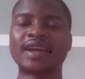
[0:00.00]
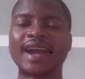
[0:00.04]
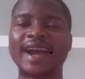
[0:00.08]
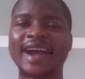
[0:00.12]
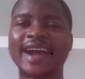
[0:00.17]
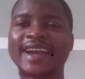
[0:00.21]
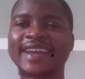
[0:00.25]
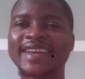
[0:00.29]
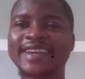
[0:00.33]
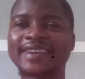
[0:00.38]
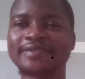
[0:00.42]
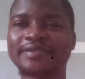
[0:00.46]

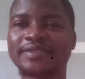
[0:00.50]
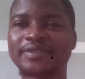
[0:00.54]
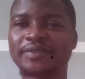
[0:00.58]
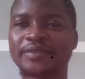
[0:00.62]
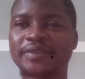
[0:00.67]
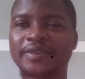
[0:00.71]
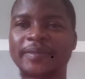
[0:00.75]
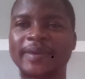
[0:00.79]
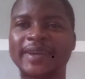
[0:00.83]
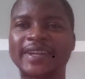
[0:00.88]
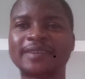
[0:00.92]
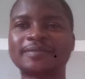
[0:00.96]
Hi
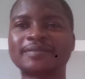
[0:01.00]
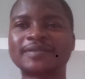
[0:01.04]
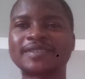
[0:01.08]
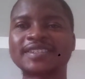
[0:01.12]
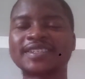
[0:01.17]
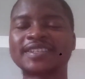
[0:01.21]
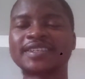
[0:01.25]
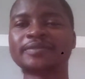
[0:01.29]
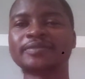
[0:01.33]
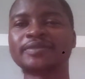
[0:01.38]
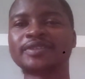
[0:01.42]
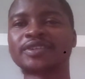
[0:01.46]
everyone, my name is
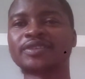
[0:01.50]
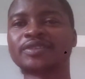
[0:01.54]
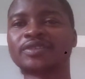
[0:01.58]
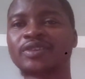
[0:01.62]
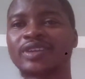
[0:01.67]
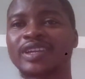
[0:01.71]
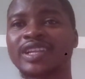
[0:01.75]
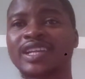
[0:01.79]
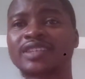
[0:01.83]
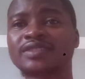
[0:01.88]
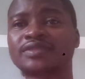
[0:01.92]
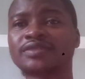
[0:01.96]
Gabriel
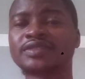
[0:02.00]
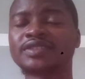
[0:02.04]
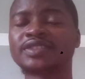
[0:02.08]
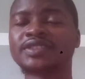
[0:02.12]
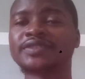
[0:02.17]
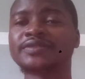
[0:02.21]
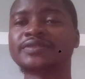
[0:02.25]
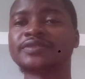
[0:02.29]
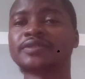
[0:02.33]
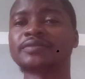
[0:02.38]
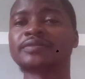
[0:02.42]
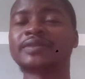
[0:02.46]

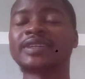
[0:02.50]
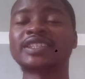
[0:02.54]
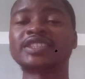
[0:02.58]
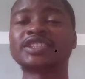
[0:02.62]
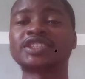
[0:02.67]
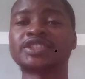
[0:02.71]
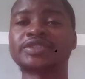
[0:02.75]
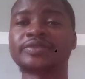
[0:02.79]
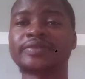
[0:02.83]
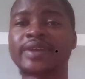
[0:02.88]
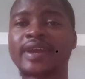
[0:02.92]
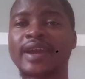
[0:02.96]
Olatunji from
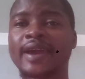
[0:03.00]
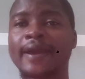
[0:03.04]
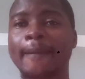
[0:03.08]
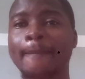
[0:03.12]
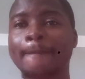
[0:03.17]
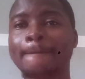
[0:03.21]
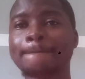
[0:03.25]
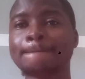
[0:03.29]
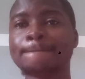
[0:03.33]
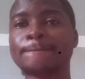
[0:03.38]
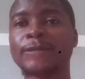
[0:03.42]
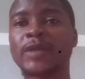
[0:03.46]
Nigeria.
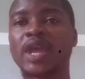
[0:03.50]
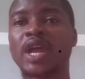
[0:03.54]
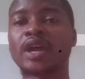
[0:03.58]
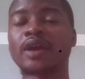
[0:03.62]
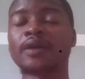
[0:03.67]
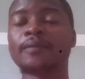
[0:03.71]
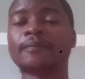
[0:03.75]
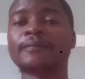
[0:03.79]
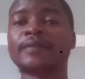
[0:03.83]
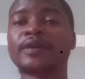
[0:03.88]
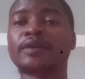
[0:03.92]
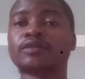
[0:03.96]
I
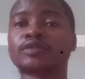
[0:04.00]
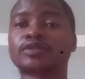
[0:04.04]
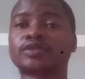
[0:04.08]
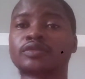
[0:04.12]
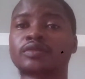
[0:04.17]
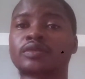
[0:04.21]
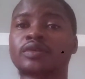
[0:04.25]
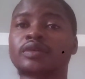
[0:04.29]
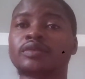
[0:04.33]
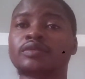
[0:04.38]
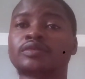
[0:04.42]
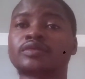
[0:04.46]

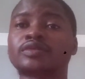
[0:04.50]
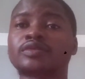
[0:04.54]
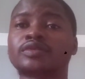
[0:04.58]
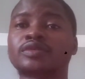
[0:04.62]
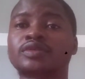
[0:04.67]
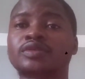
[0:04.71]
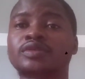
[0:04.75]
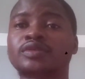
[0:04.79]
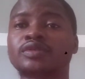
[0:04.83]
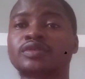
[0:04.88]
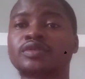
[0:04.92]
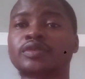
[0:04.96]
was
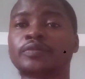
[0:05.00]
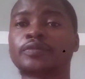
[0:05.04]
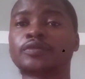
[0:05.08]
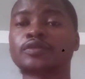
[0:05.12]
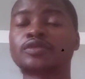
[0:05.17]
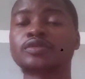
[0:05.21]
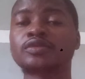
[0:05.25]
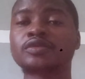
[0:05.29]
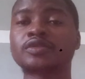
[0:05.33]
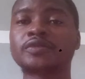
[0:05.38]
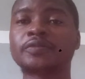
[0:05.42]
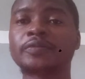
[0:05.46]

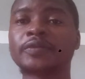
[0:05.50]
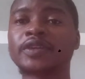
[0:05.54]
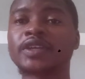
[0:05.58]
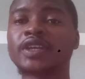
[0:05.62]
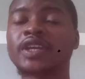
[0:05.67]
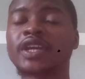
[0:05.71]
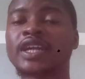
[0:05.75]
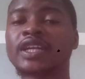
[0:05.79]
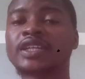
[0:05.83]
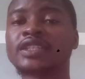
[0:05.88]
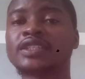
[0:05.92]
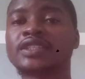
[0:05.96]
supposed to speak
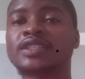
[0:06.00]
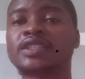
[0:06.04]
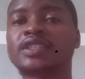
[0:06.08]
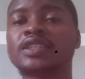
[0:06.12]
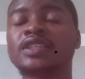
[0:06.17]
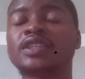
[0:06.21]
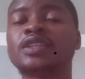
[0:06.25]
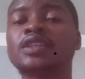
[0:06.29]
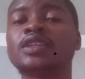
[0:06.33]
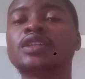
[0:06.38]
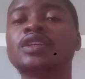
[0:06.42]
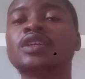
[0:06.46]
at
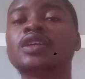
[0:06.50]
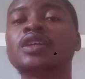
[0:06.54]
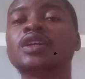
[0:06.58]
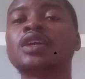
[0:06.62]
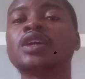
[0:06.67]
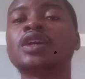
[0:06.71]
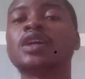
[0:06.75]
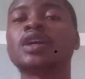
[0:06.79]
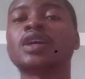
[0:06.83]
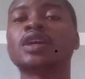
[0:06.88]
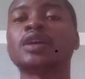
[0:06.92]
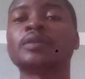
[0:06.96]
the
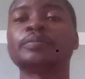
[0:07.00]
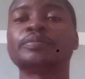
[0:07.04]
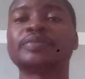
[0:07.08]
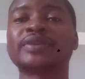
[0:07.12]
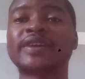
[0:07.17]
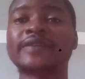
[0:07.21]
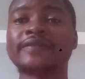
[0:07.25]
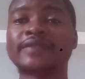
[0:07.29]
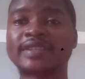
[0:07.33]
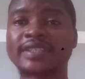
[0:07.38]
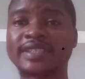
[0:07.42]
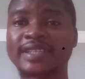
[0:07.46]

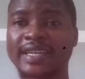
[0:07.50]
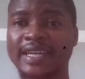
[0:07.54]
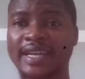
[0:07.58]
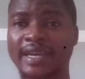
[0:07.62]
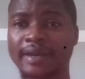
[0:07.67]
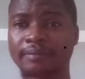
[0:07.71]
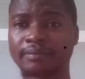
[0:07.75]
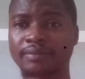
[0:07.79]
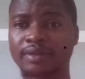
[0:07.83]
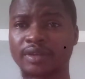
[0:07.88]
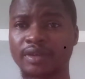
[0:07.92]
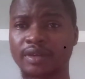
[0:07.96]
privacy
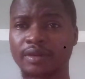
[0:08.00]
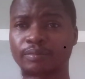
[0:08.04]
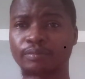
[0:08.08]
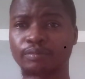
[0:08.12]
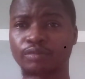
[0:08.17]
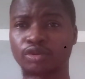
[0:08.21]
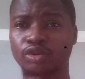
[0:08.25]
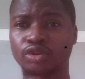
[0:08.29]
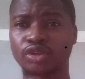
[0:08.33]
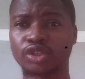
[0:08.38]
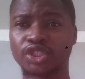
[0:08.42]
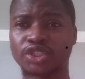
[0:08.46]
camp,
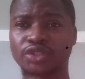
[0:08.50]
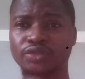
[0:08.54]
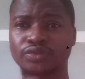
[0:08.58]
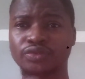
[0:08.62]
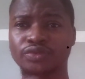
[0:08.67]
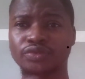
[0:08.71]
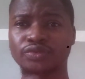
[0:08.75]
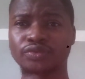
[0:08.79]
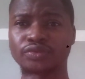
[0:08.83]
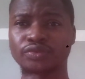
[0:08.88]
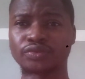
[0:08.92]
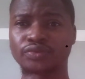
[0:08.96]
but due
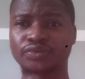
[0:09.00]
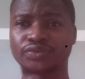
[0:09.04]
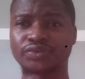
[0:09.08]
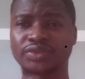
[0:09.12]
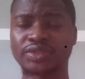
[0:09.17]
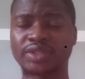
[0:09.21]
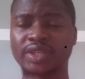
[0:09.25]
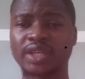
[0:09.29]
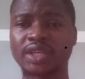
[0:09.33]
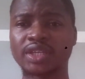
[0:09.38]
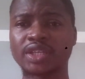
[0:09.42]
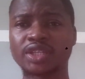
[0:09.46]
to
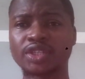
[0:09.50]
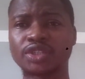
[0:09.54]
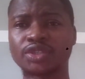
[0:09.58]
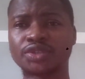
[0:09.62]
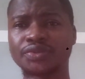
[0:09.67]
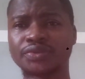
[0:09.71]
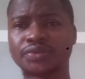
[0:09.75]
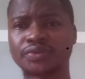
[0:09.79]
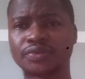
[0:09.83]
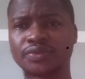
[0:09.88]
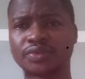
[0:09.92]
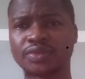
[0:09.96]
tech
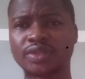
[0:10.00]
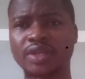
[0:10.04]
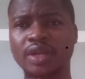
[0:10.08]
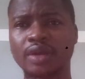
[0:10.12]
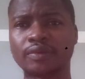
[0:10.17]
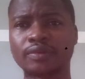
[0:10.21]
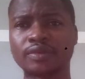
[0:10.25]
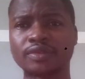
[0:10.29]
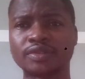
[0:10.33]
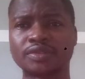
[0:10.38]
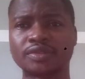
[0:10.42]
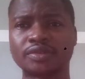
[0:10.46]
issues, I
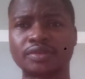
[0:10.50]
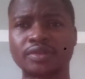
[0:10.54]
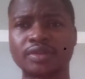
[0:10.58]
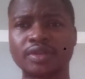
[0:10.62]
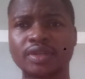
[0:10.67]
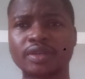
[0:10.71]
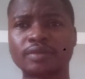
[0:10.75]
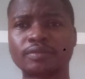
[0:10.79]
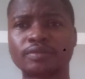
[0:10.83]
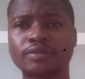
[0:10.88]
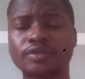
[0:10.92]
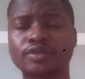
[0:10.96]
was not
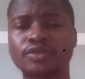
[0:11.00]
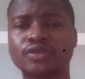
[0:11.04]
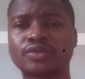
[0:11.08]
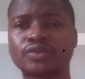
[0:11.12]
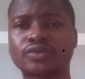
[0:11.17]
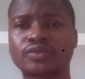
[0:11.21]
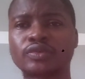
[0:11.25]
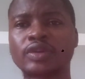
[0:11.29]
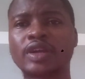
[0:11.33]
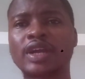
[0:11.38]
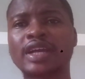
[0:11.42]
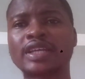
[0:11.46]
able
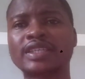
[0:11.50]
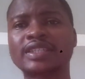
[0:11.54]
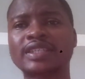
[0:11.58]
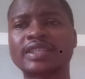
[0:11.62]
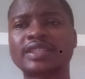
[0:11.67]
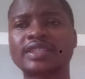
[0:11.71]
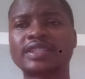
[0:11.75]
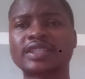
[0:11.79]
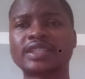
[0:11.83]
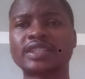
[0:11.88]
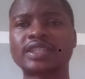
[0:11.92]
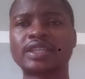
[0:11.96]
to
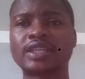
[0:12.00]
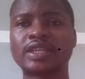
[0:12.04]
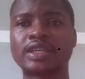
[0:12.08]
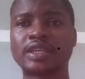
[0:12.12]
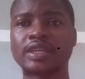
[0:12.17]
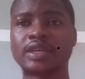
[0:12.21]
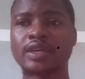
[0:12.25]
access the